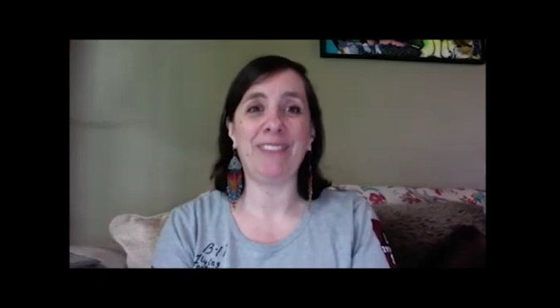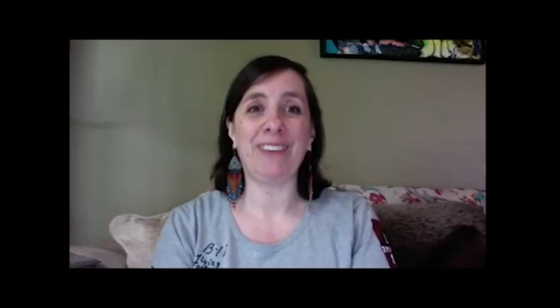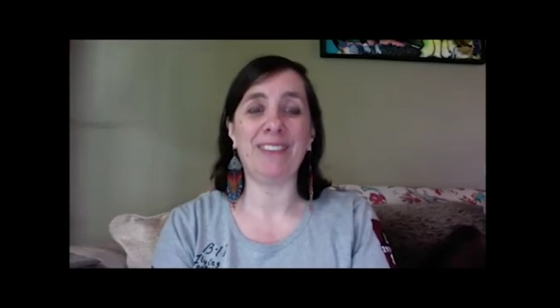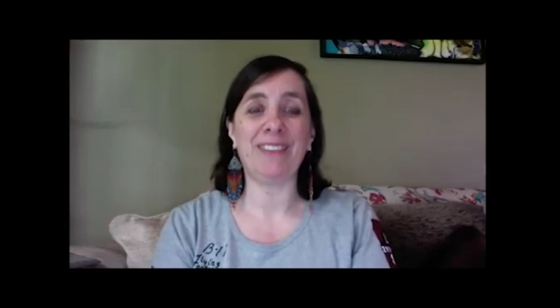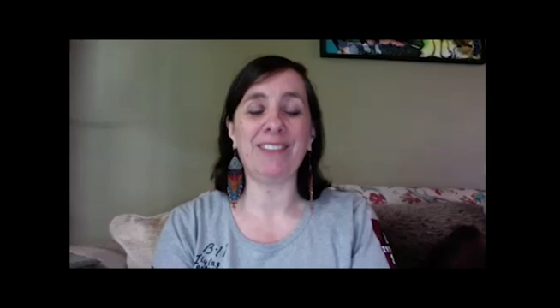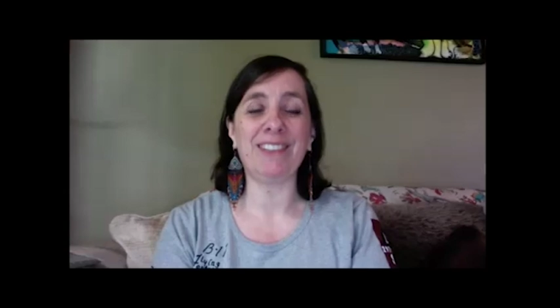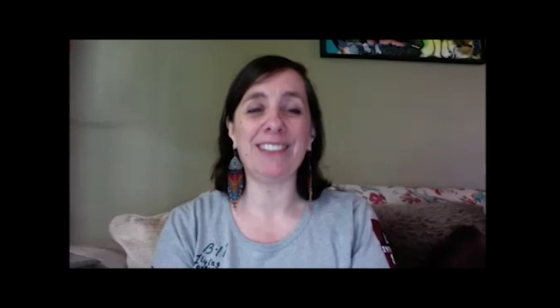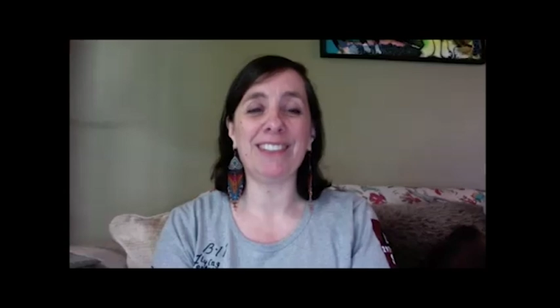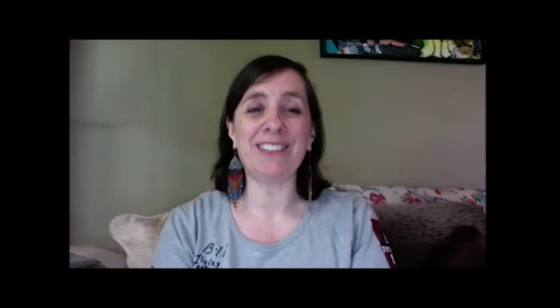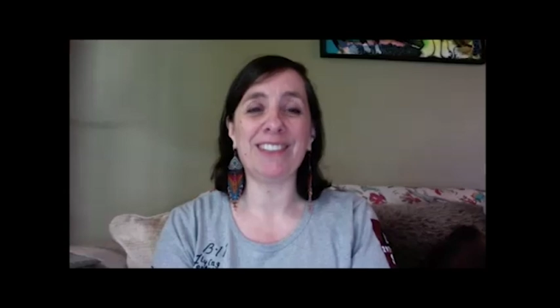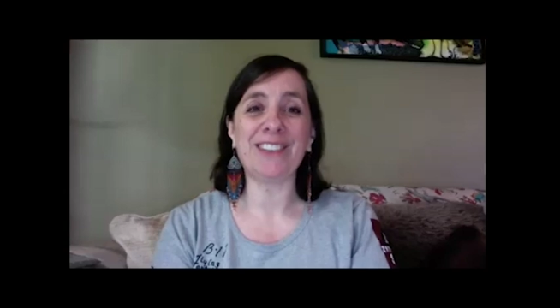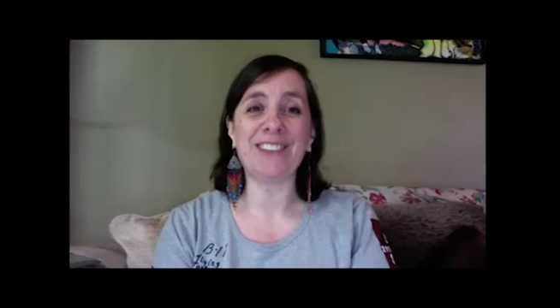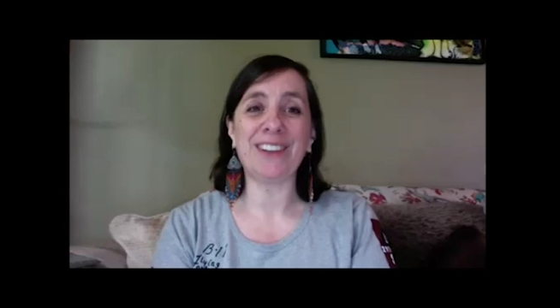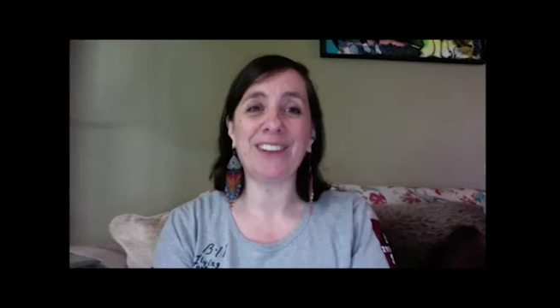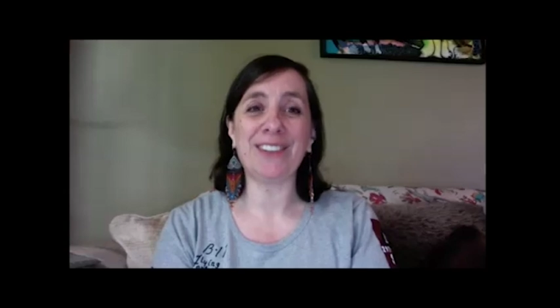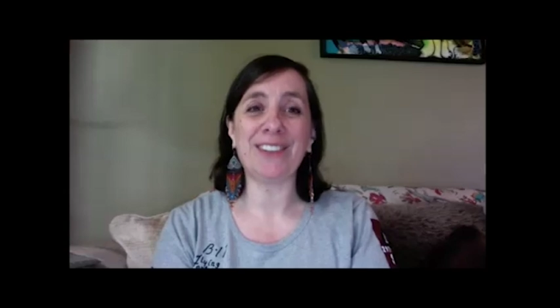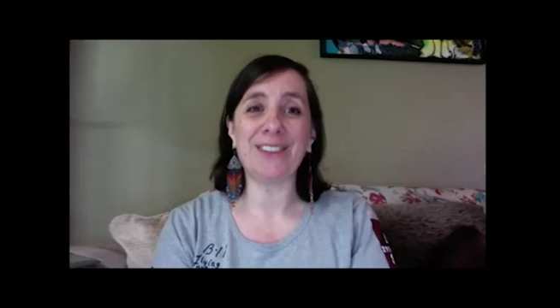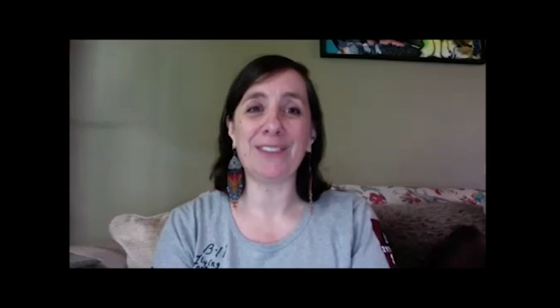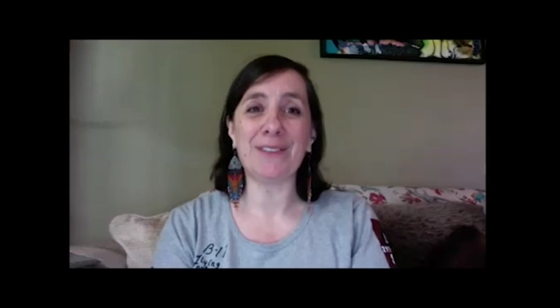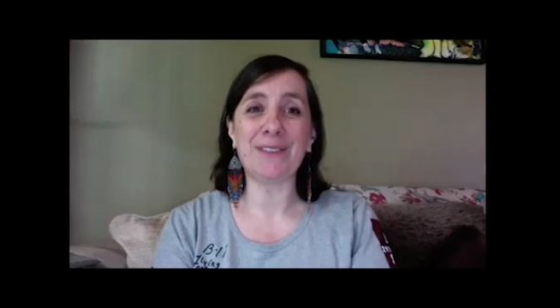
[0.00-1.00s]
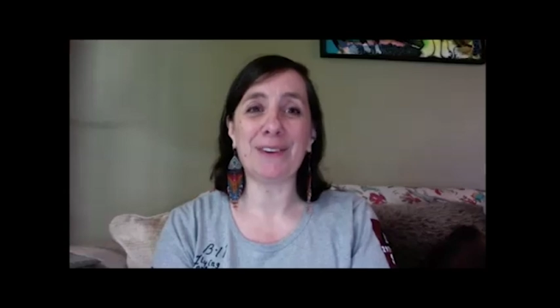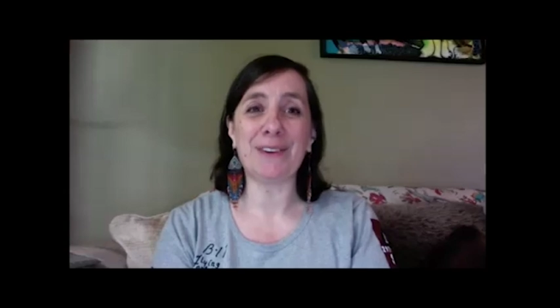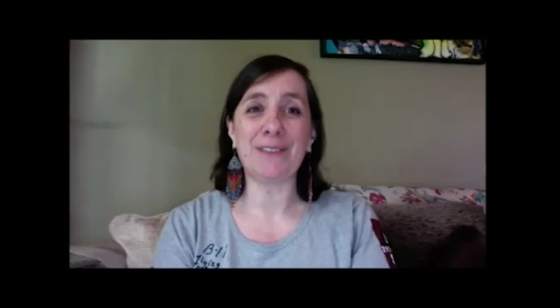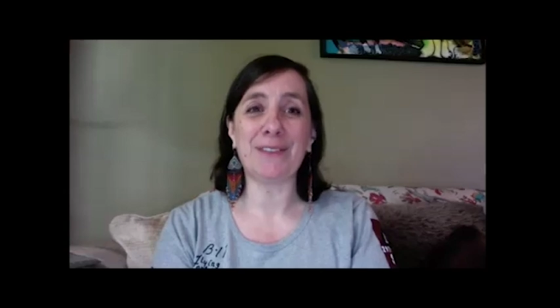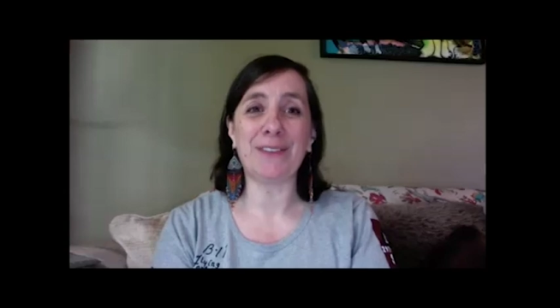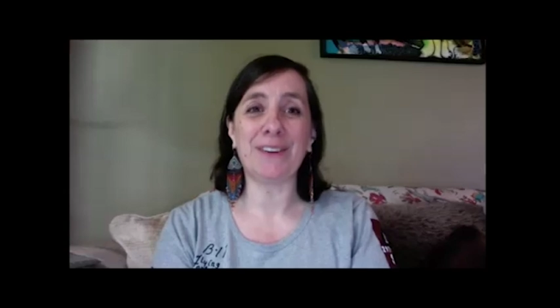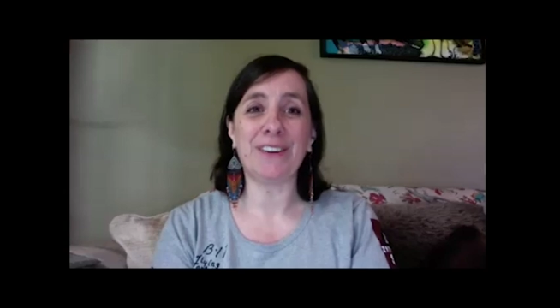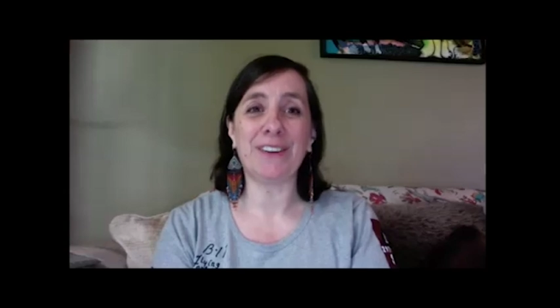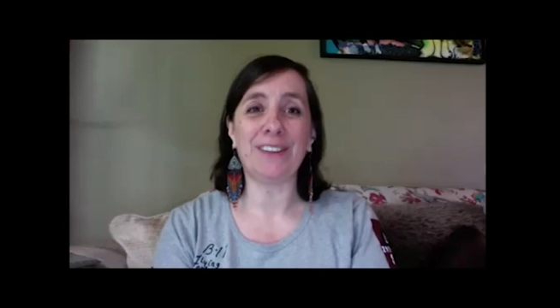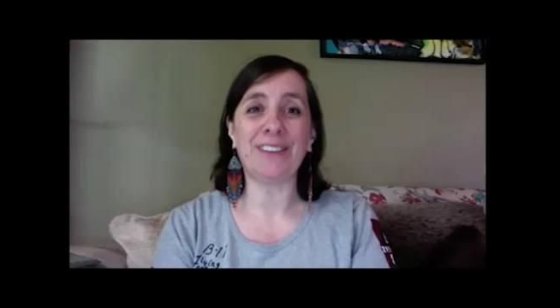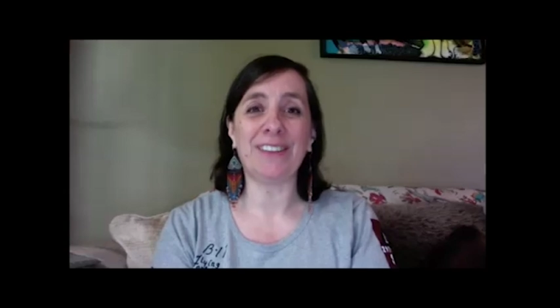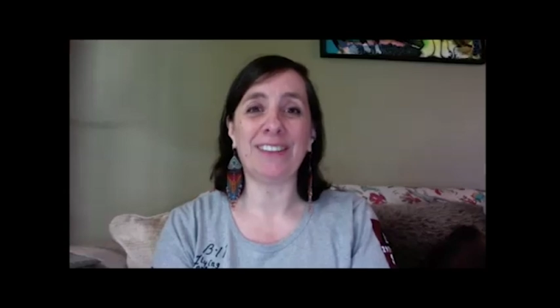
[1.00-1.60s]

I'm just trying to remember